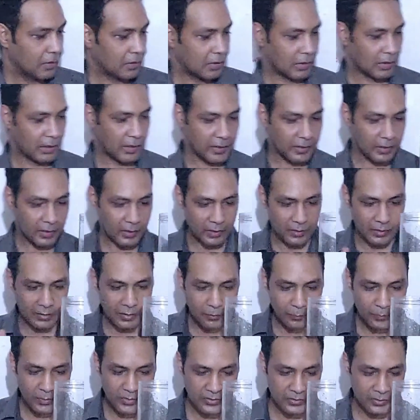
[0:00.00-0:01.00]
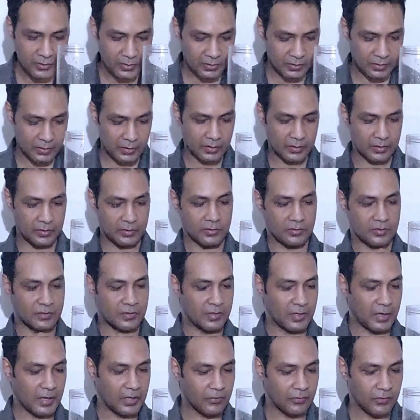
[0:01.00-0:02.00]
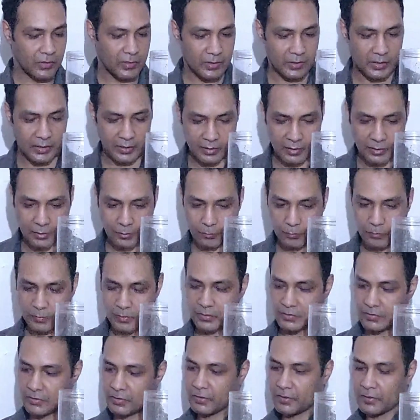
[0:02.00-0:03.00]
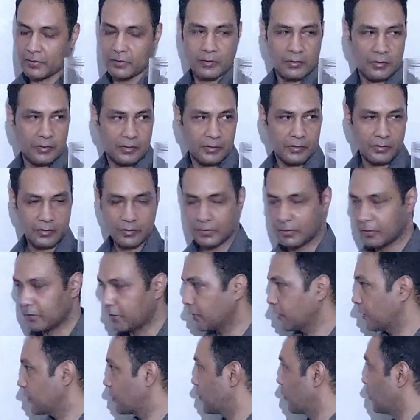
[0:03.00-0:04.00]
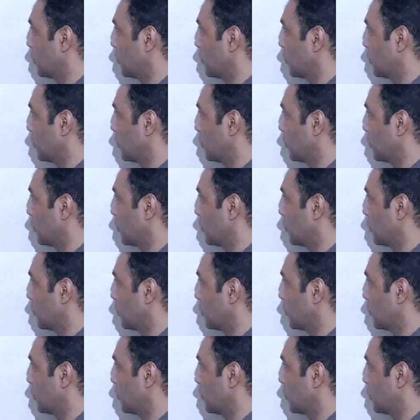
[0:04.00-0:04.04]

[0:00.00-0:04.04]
I hadn't measured this dry weight. I can measure it later